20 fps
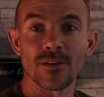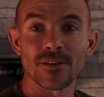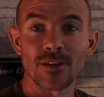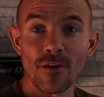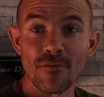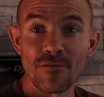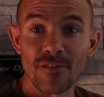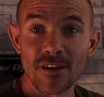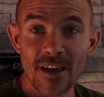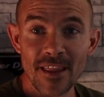And
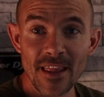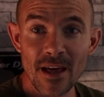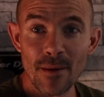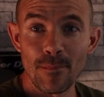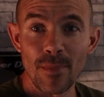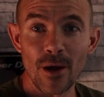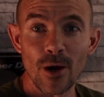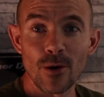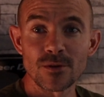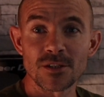don't forget
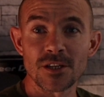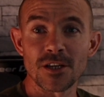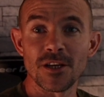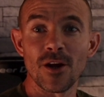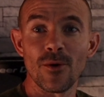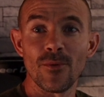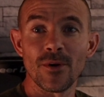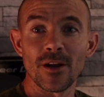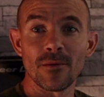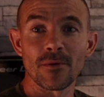that bell so you
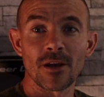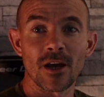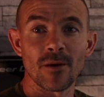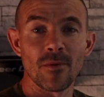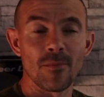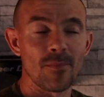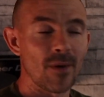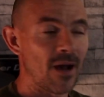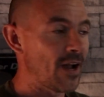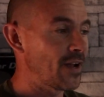know when I'm
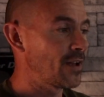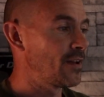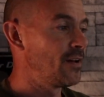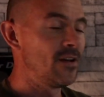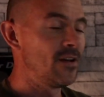coming back.